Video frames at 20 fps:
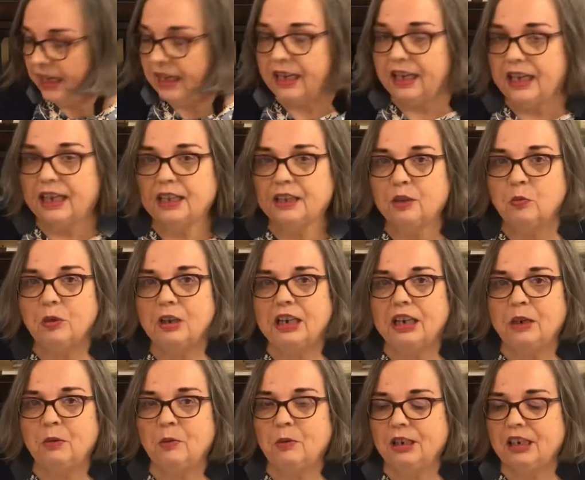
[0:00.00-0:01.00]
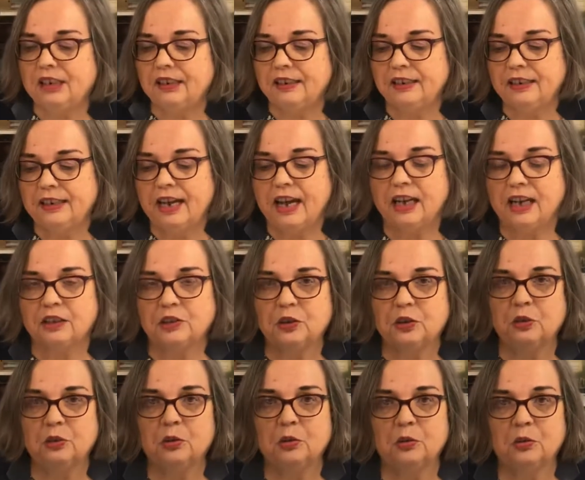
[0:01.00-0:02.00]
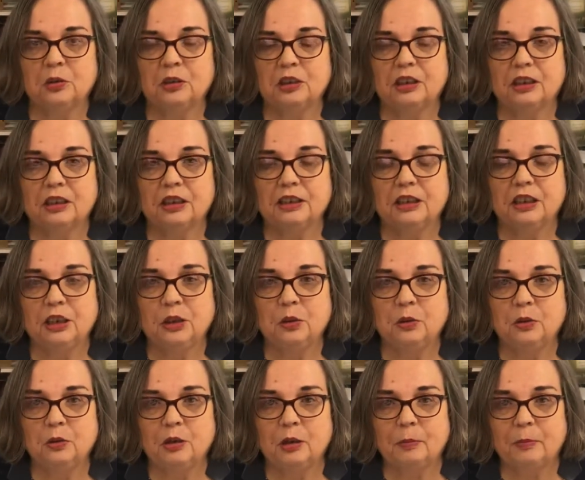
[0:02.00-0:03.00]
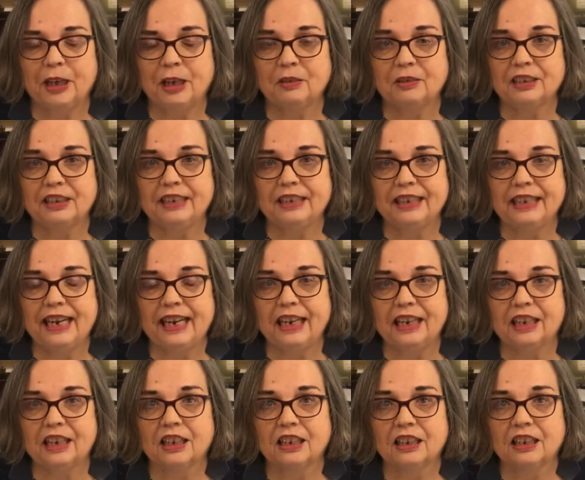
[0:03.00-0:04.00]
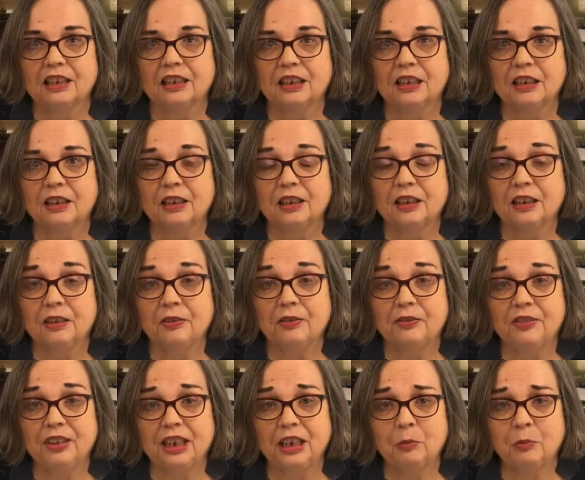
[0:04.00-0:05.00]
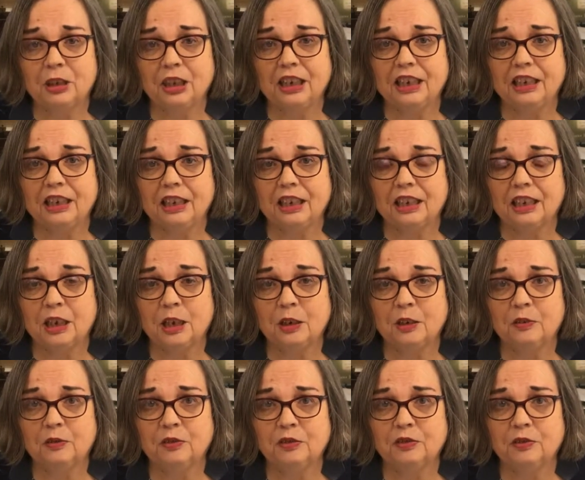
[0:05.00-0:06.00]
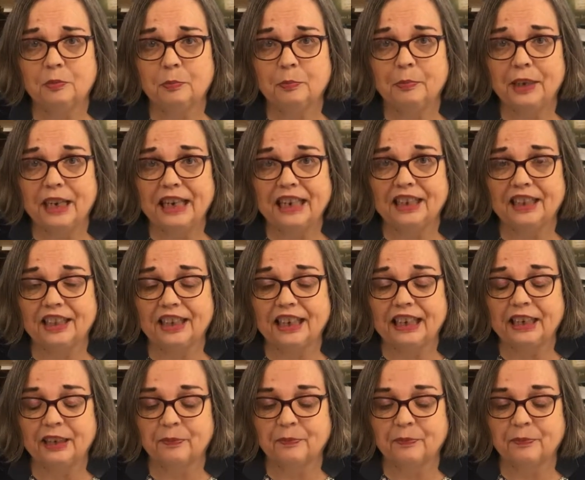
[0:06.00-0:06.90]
And the one I wanted to talk to you about today, the family of Bailey.